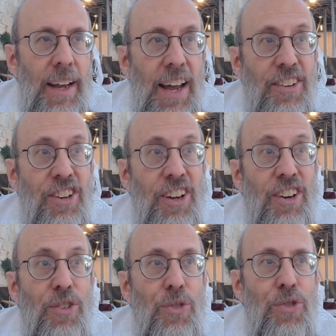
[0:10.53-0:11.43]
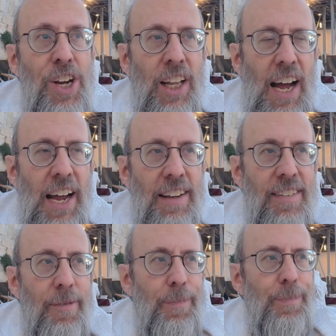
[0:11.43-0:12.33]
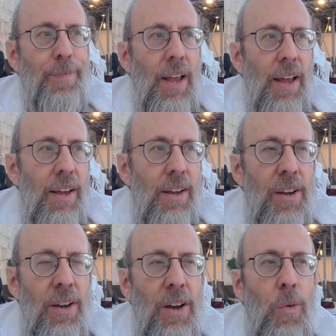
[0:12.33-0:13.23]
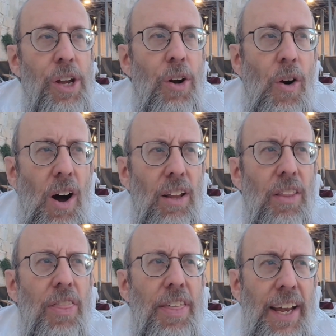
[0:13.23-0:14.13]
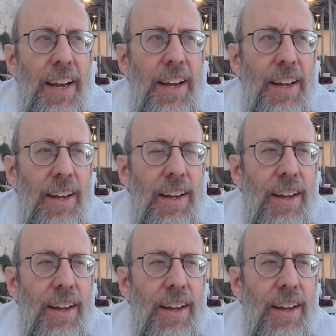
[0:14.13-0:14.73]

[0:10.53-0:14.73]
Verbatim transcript: has to realize. We all think,